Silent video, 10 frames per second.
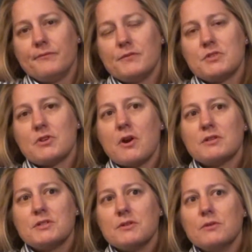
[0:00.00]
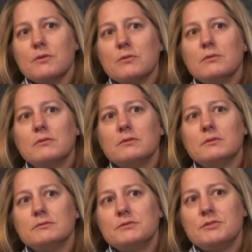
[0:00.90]
start to
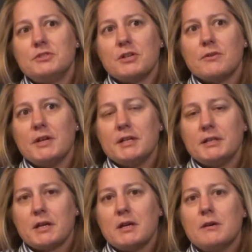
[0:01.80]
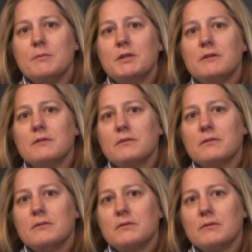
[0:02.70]
generate income and
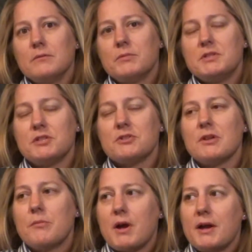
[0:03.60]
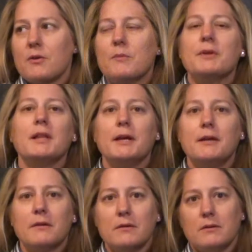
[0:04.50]
potentially buy it
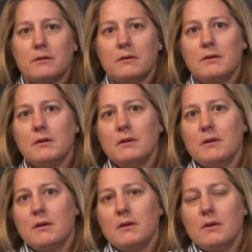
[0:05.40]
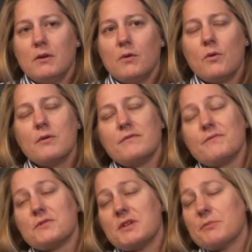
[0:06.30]
later. Or
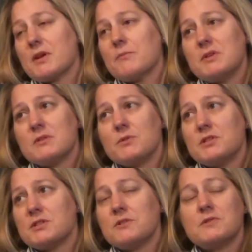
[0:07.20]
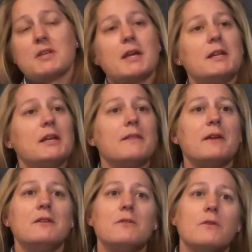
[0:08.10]
for some companies, we just do scanning and
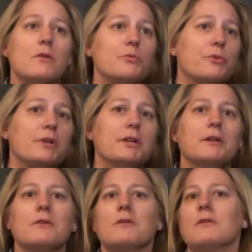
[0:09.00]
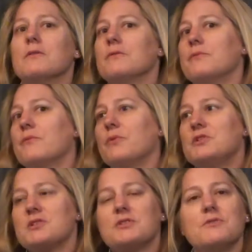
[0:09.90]
they do their own printing, or we
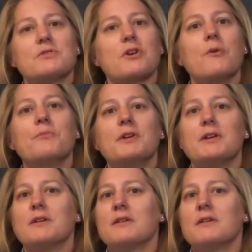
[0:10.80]
just do sculpting